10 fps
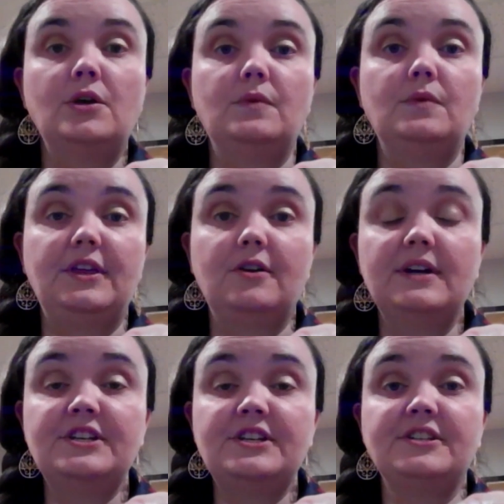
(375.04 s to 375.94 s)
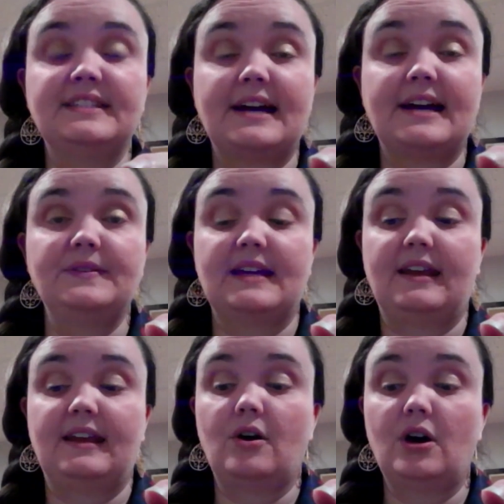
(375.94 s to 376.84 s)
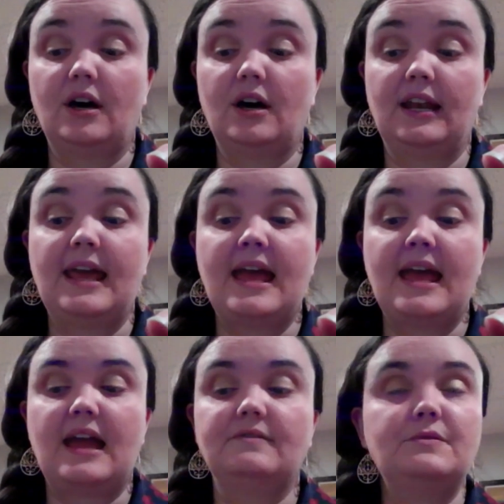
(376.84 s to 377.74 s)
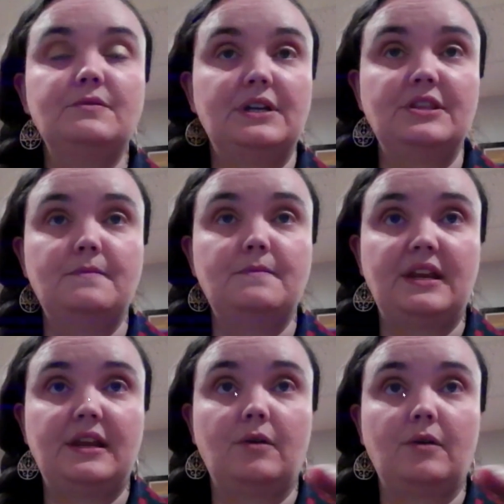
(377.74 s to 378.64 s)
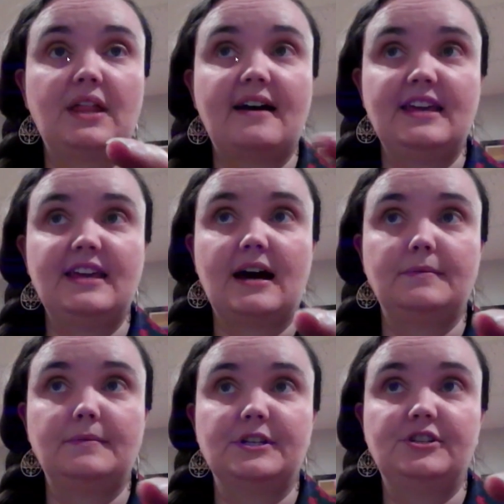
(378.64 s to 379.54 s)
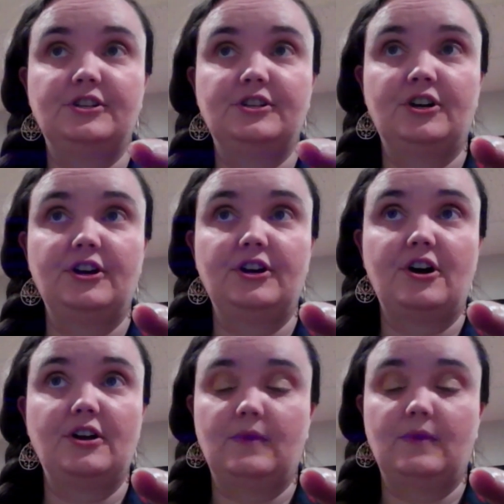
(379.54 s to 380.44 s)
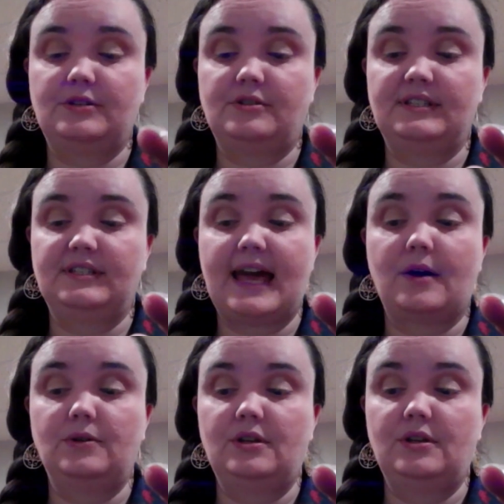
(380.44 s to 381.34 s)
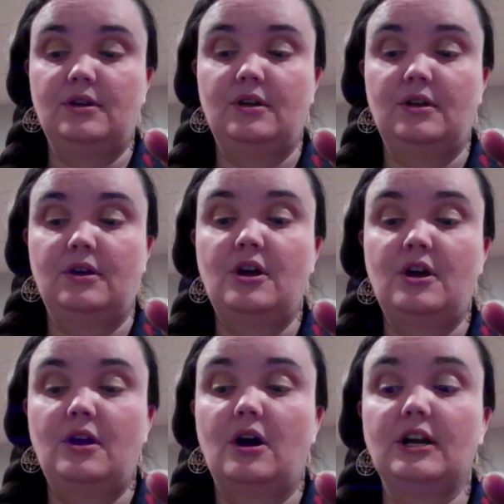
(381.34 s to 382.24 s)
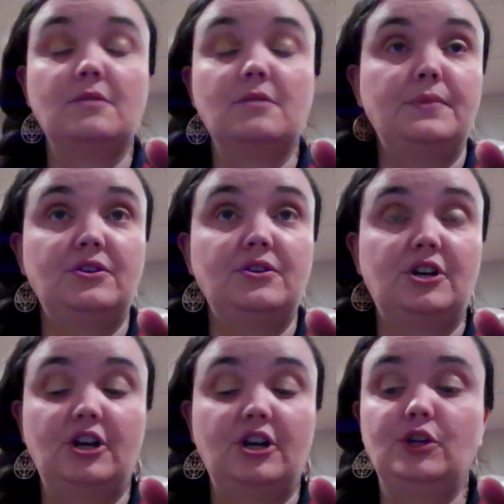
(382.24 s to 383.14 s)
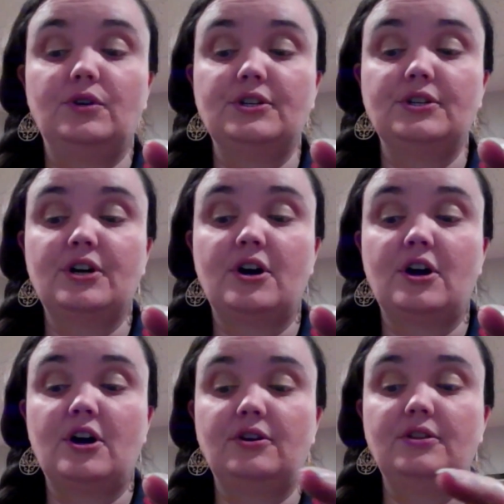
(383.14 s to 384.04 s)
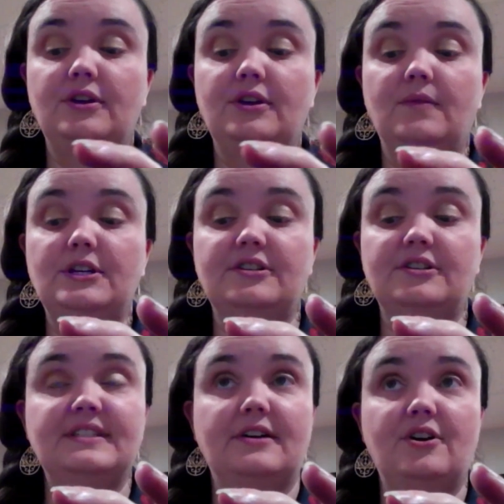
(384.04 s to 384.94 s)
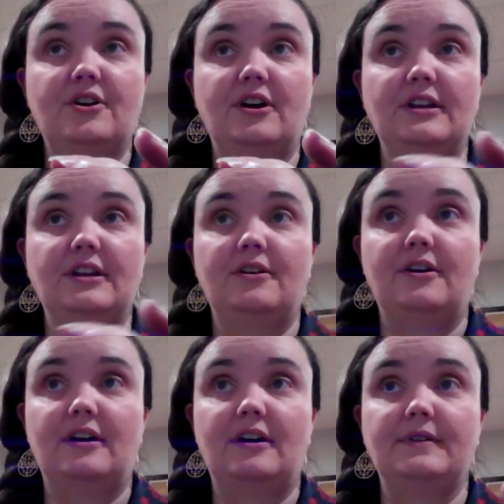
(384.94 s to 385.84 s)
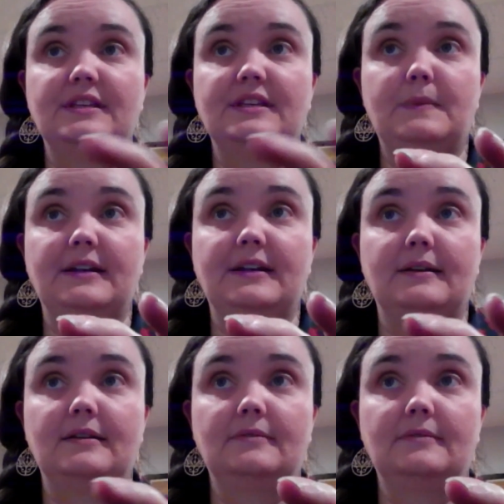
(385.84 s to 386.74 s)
With the original sound setting on, everyone in the meeting will have the option to turn on original sound. On a computer, you can toggle the original sound on and off with this button.